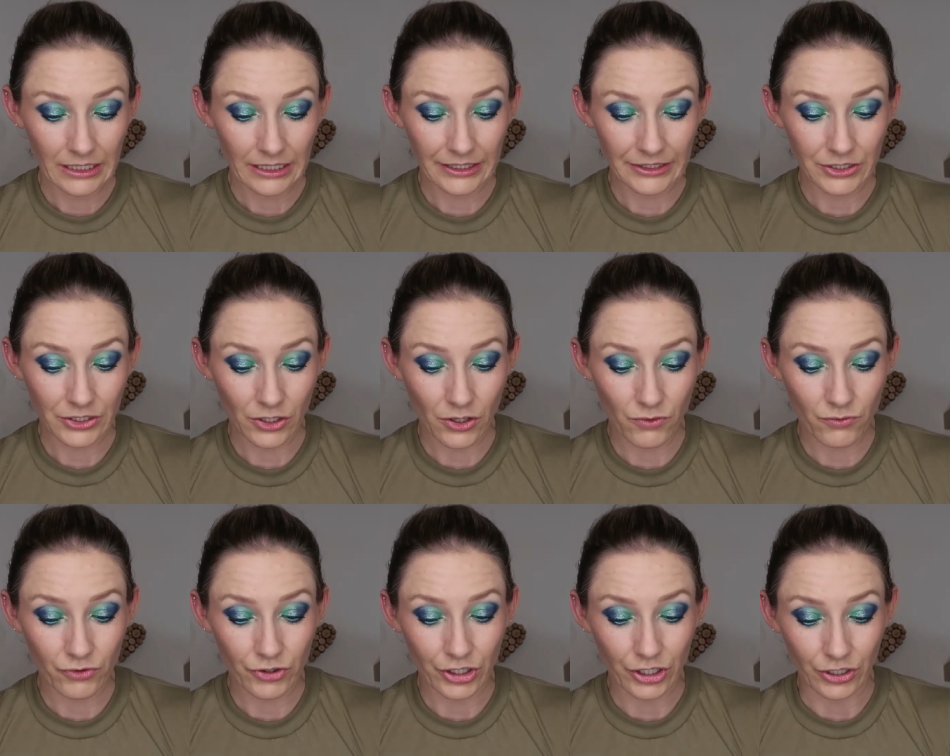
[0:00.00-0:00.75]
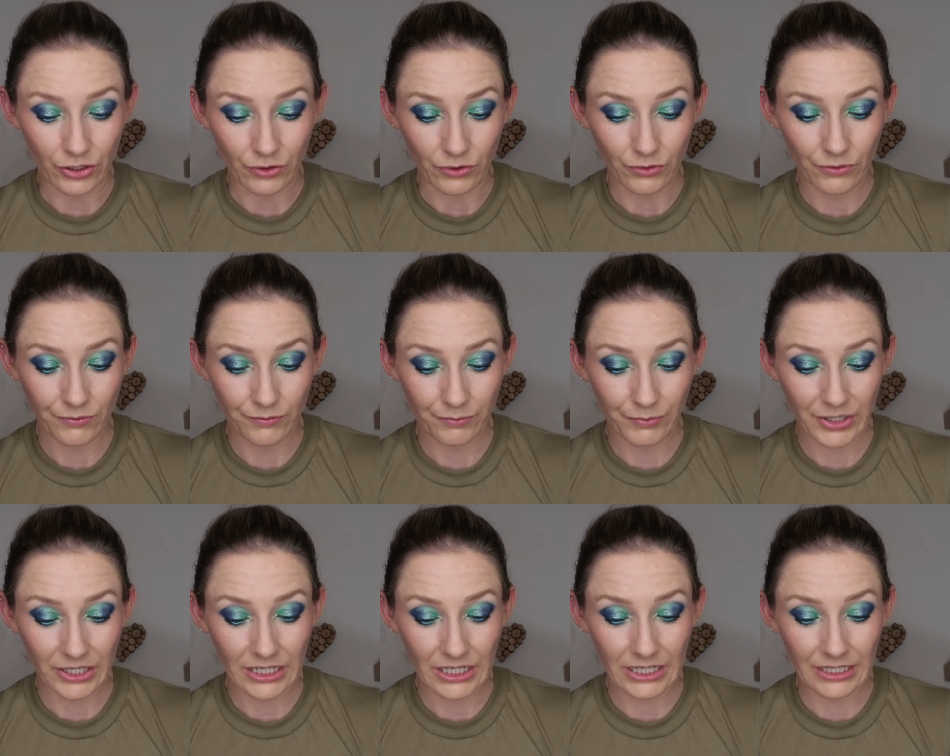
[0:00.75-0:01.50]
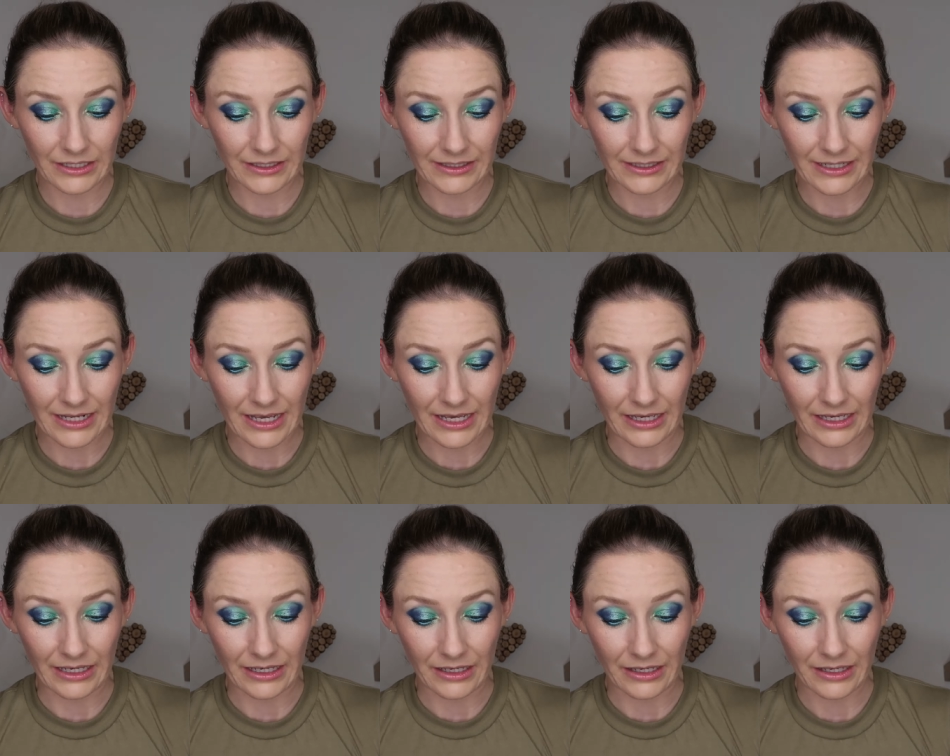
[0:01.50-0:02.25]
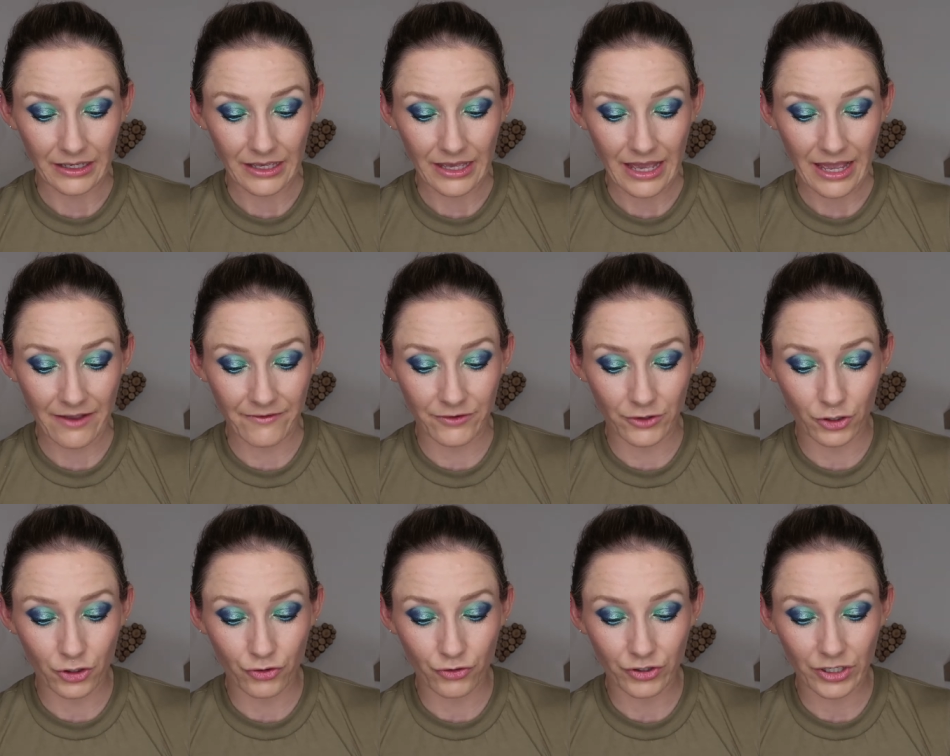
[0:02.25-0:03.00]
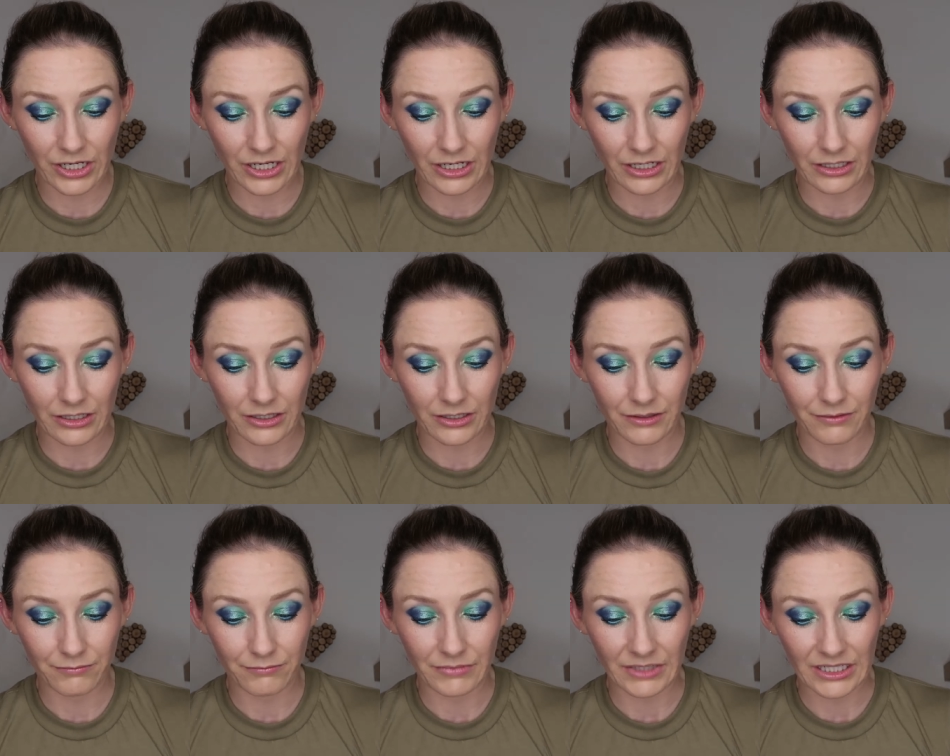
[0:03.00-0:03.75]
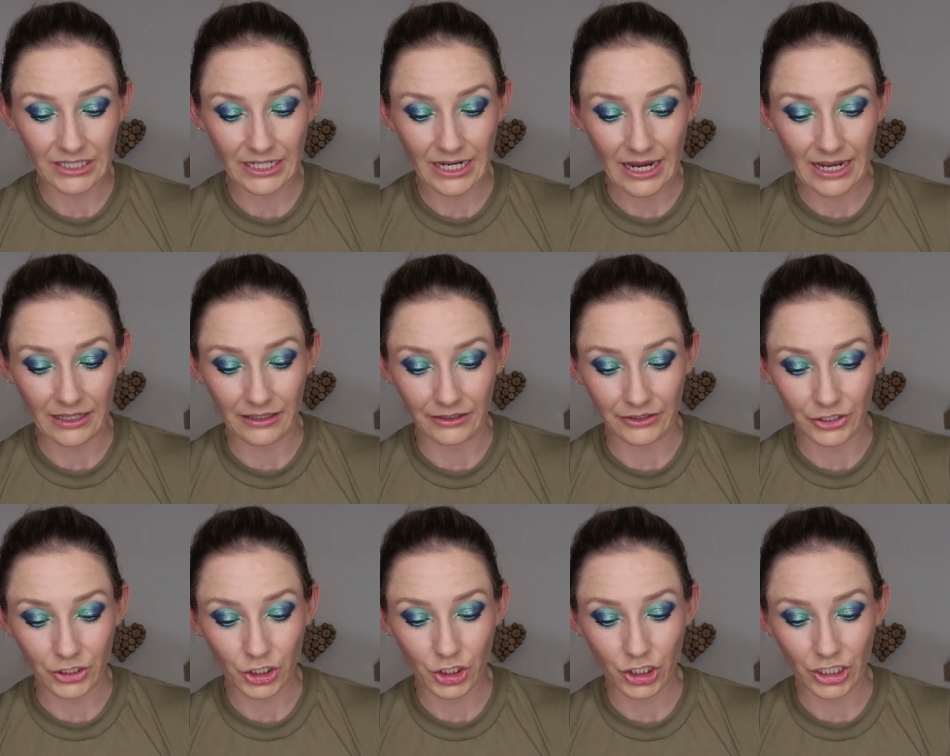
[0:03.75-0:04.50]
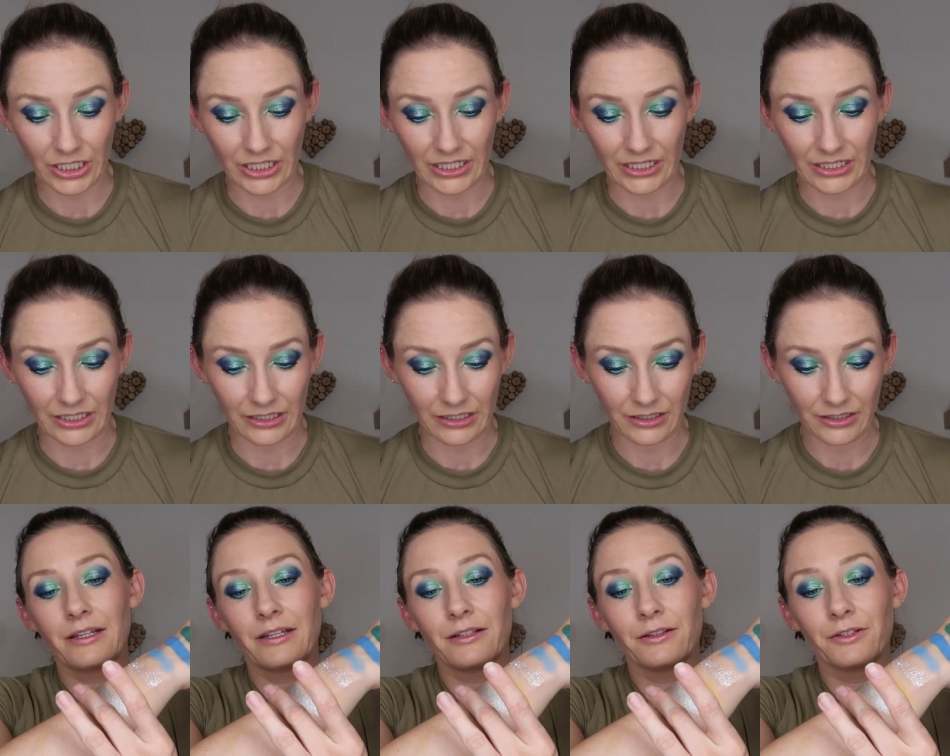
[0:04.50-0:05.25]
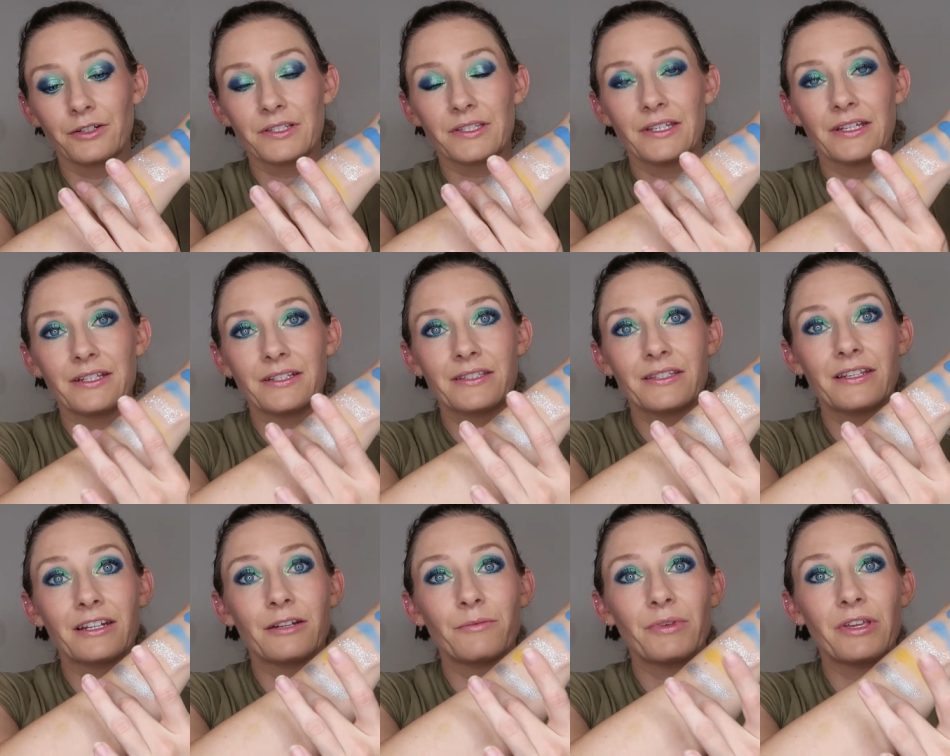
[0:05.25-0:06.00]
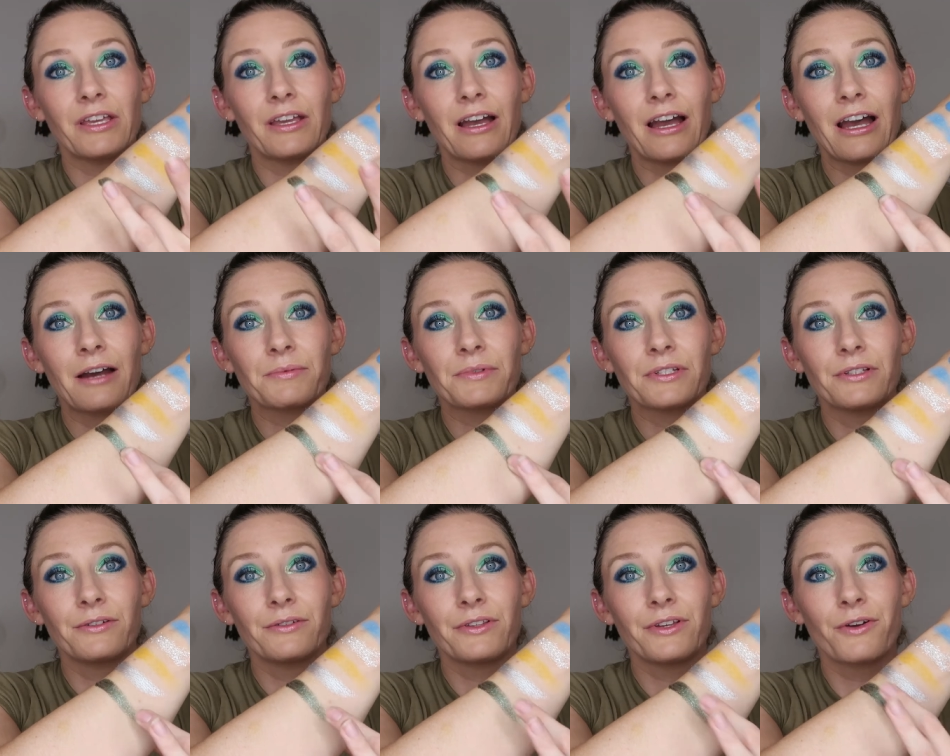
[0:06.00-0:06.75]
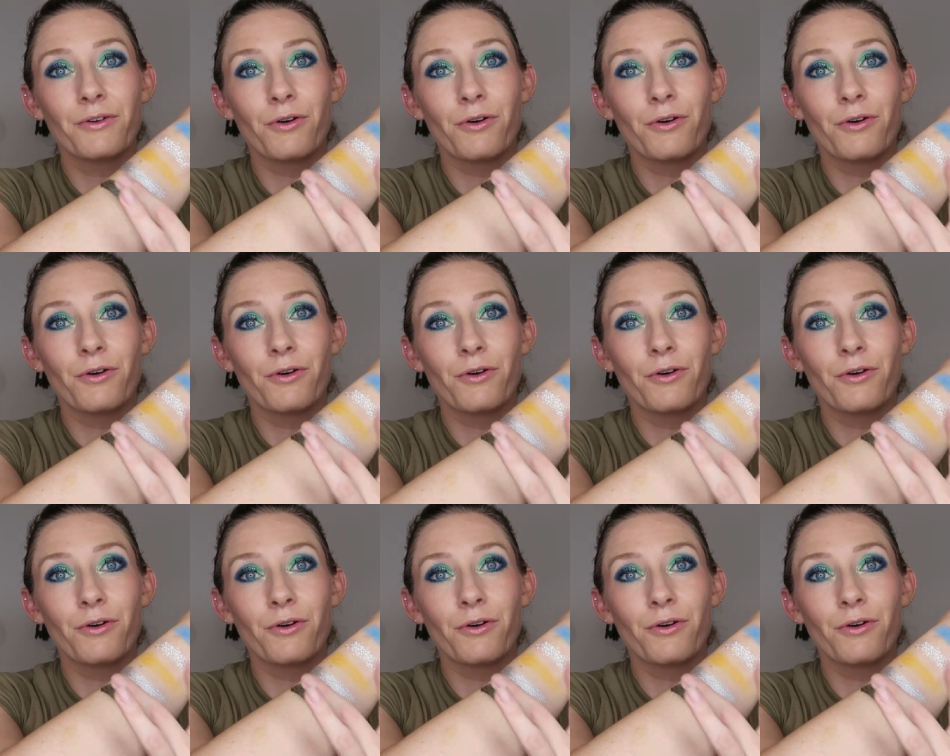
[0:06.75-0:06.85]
I don't know, but it is a evergreen metallic shade. It looks like it's gonna be absolutely